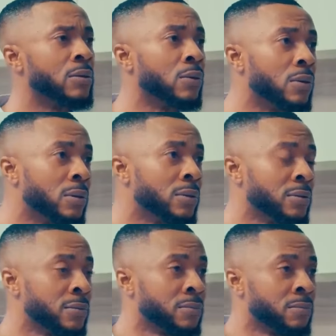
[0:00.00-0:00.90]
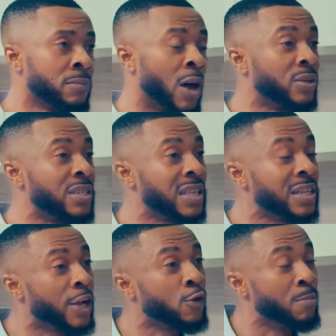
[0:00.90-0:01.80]
Look, I
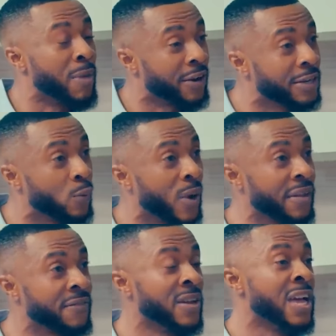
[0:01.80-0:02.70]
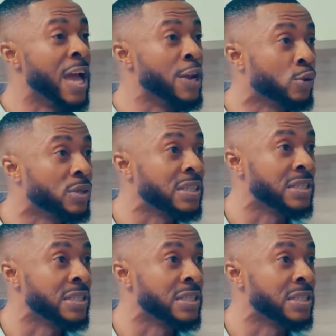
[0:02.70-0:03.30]
understand that you married a wife and not a